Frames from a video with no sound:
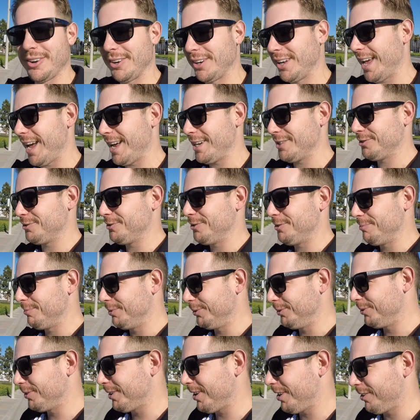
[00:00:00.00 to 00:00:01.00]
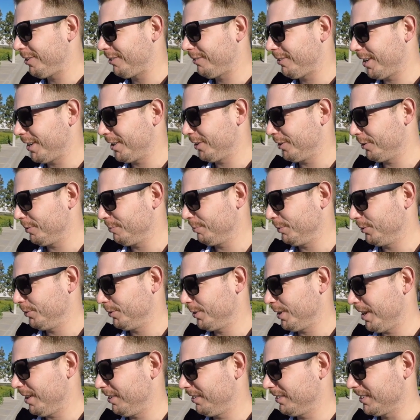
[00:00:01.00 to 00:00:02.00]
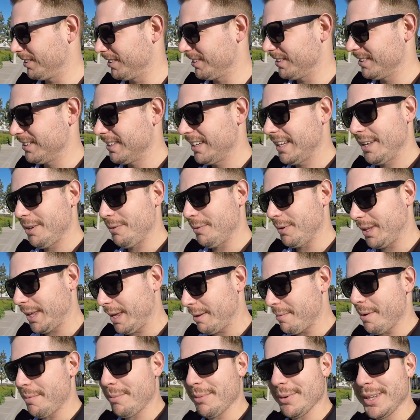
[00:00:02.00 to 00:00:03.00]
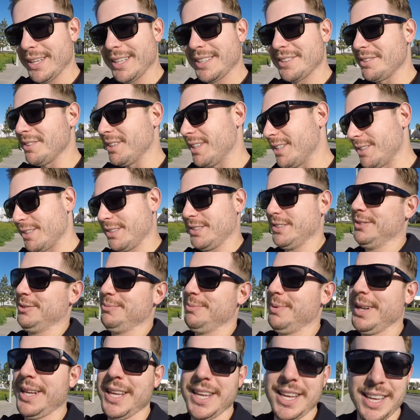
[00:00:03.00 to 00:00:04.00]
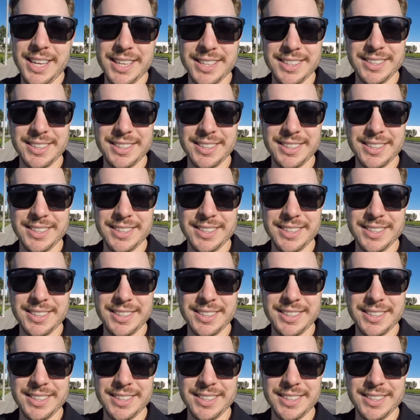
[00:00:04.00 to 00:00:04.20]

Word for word: our casual blue color, regular blue color, and we came up with this, and it's, it's been a hit.